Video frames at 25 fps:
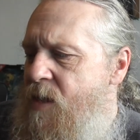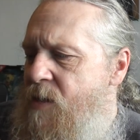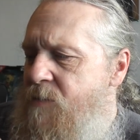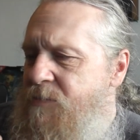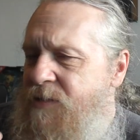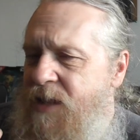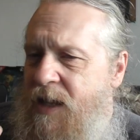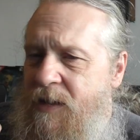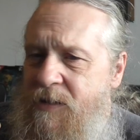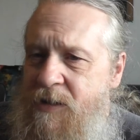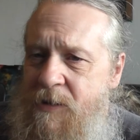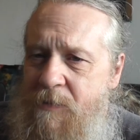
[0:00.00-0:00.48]

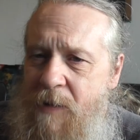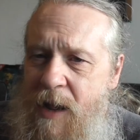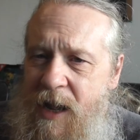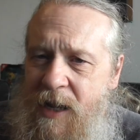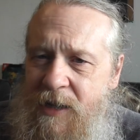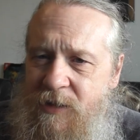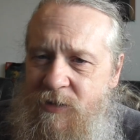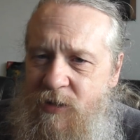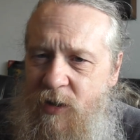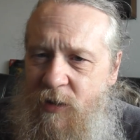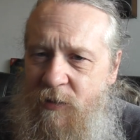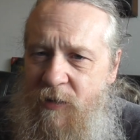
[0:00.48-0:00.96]
That
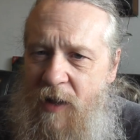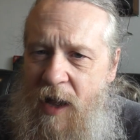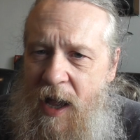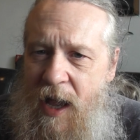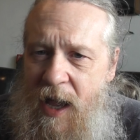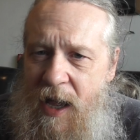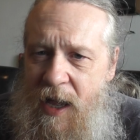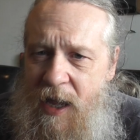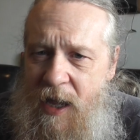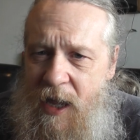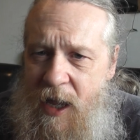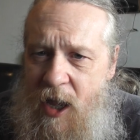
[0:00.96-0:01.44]
reminds me of
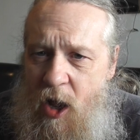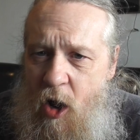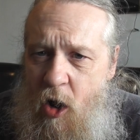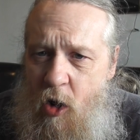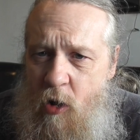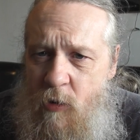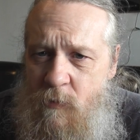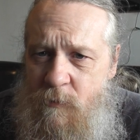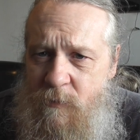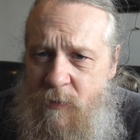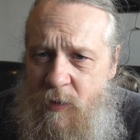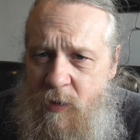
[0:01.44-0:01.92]

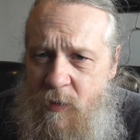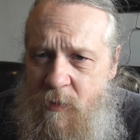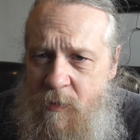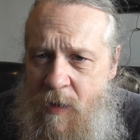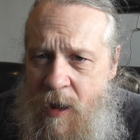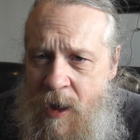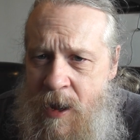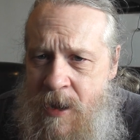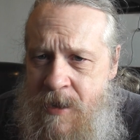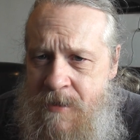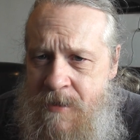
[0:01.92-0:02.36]
homebrew.